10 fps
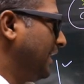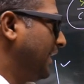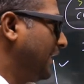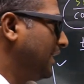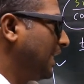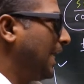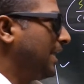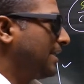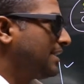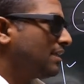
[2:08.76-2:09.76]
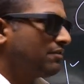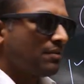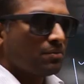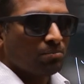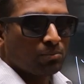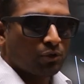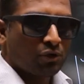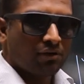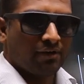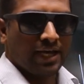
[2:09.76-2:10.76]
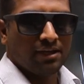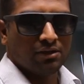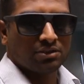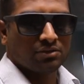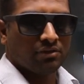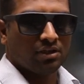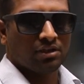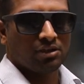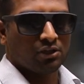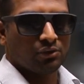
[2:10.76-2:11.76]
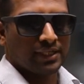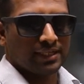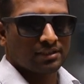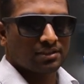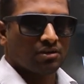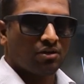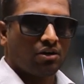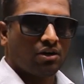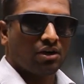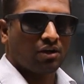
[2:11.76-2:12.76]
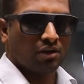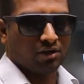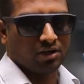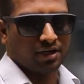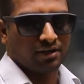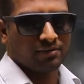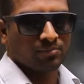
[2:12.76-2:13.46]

get another more values for 2x or not?